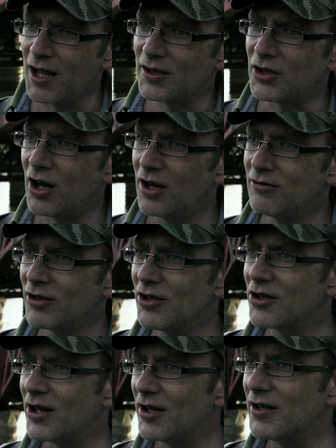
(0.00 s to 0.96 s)
It's
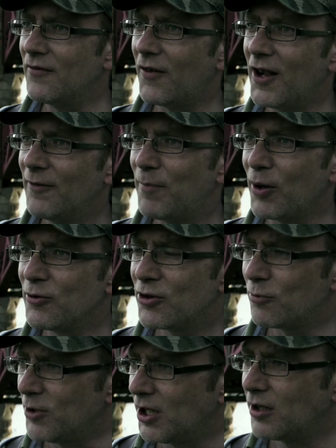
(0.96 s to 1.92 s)

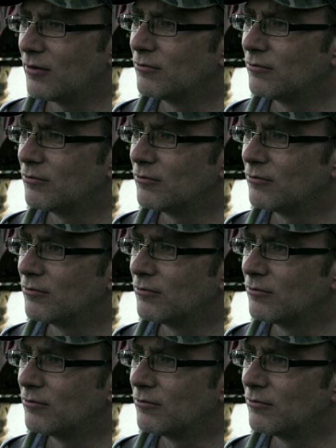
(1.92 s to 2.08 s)
£165 a week,